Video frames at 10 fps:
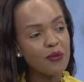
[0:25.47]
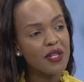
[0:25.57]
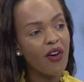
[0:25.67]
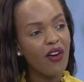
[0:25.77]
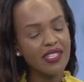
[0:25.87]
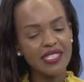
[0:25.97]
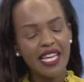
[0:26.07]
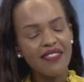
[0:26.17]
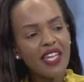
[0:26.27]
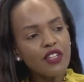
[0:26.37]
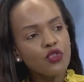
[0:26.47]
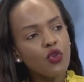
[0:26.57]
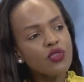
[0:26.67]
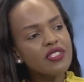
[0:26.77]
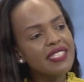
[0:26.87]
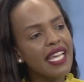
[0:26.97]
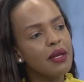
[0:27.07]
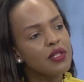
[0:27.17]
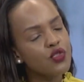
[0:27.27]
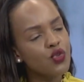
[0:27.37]
Because then you don't
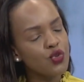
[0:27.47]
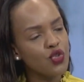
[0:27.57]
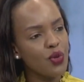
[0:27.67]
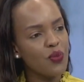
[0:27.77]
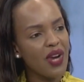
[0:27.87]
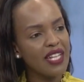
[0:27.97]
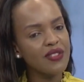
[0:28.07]
stay true to your brand.